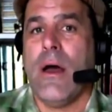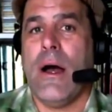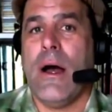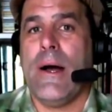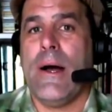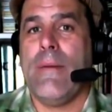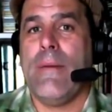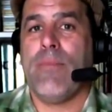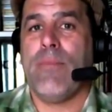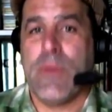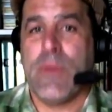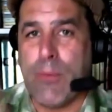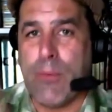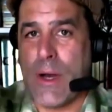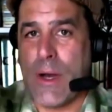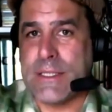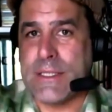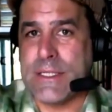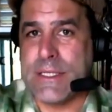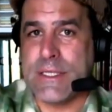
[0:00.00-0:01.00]
The
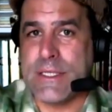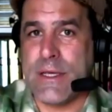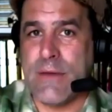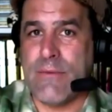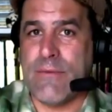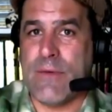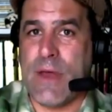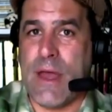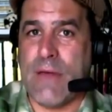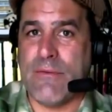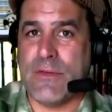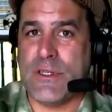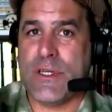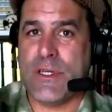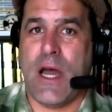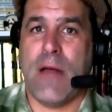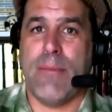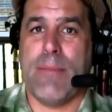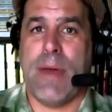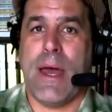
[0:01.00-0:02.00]
prices have
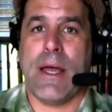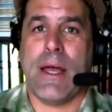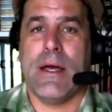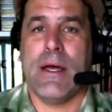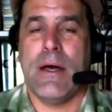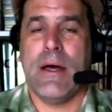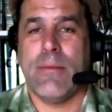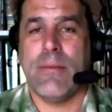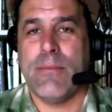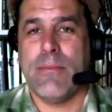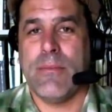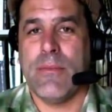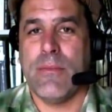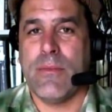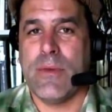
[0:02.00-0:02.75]
shot back up,